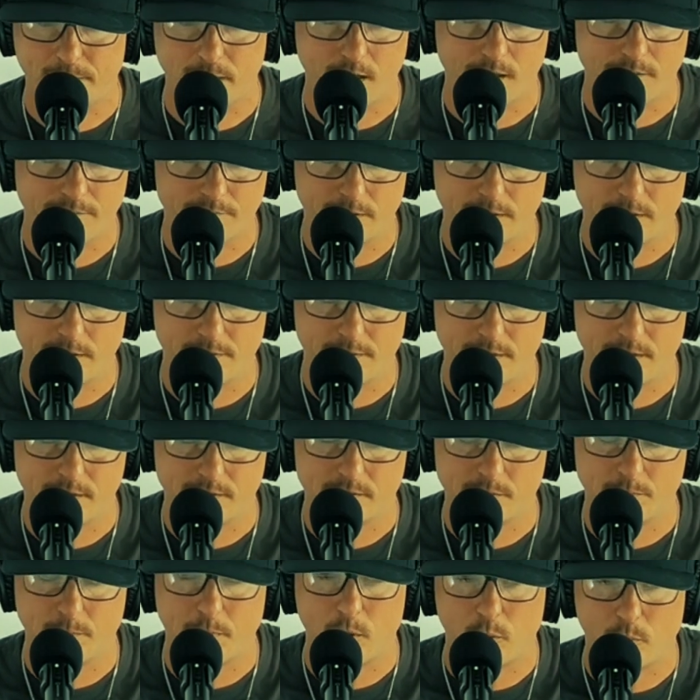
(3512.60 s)
off into
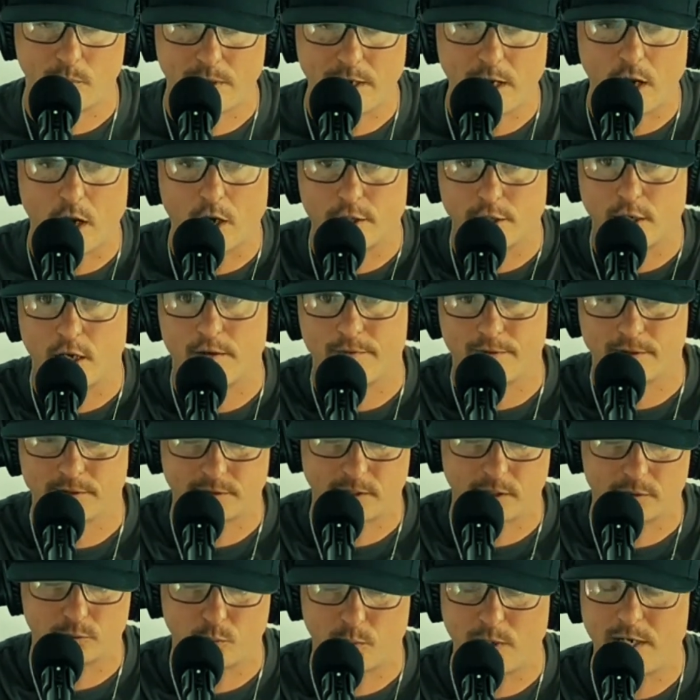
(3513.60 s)
this, but we are nervous
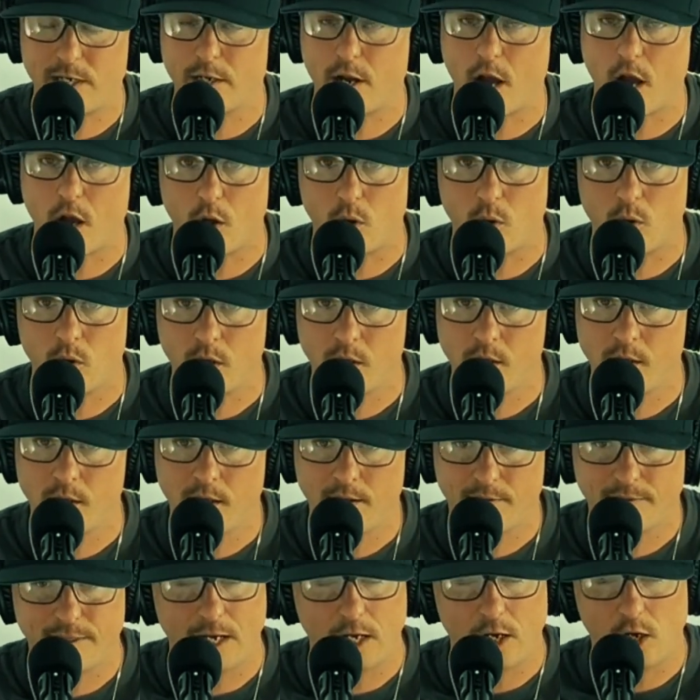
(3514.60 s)
because we know
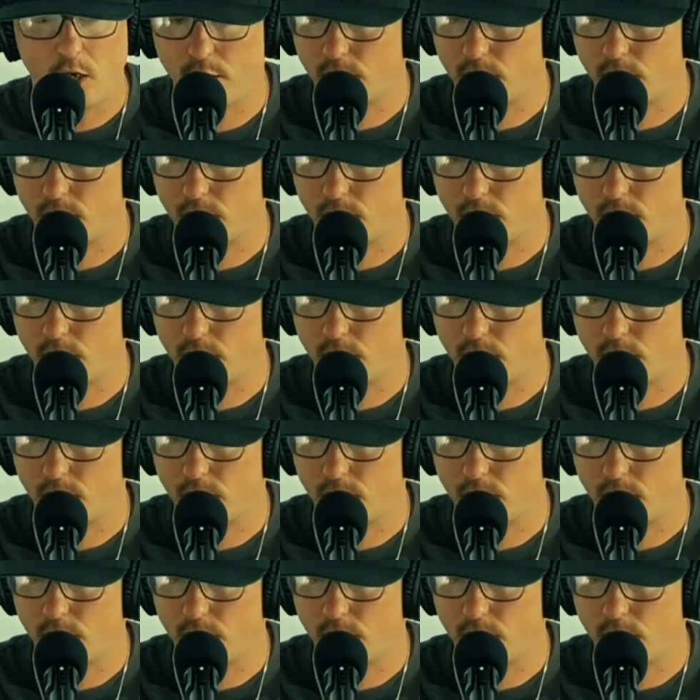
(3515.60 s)
that on